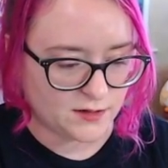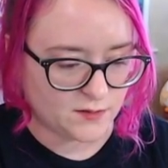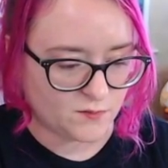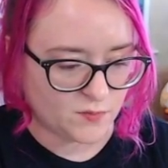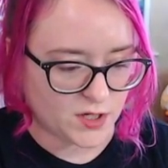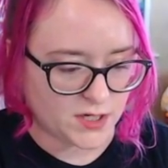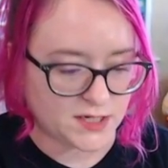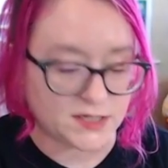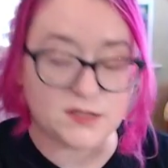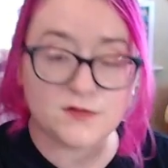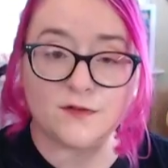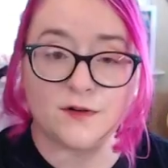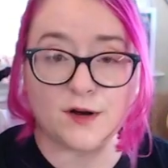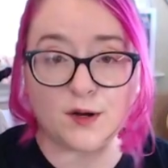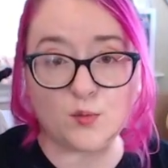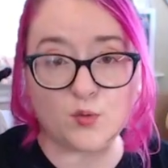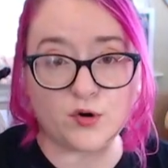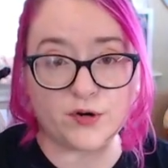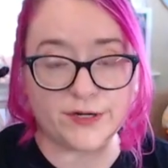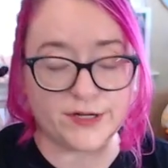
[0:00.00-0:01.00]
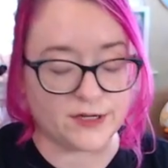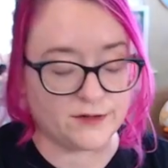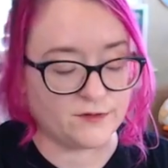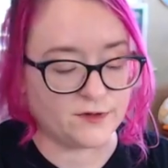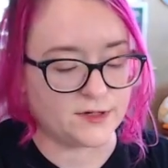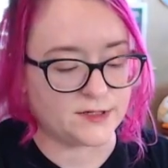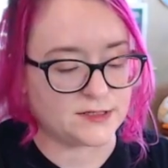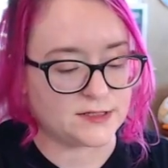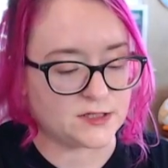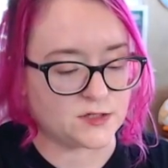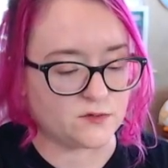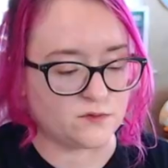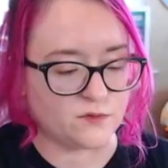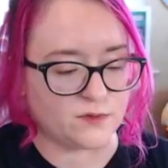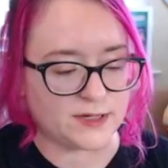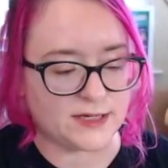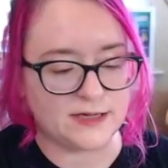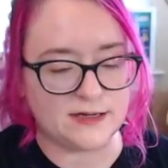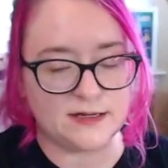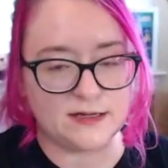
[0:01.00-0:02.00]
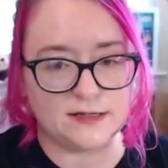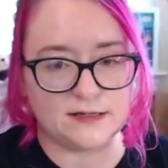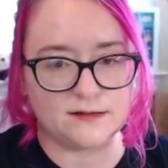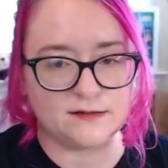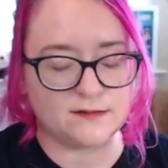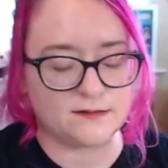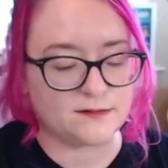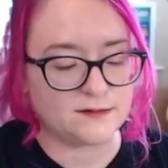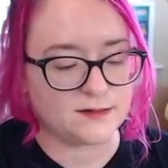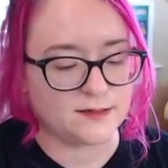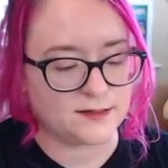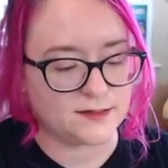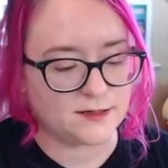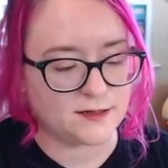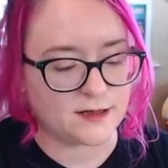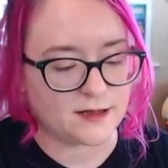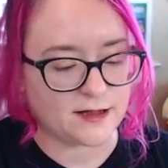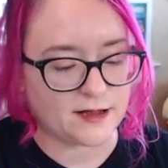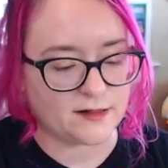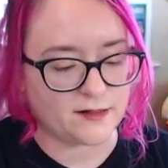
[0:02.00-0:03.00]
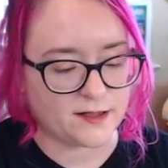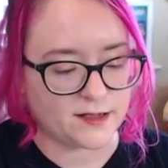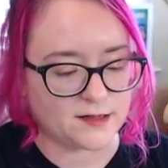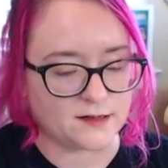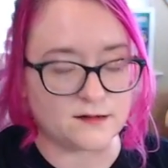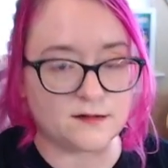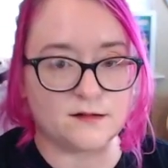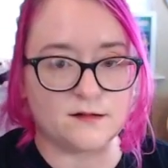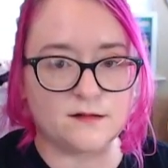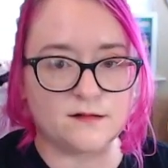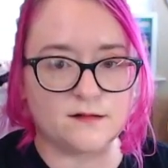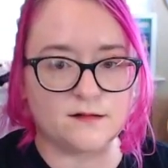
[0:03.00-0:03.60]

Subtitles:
but it's very pretty, very serene. I like it.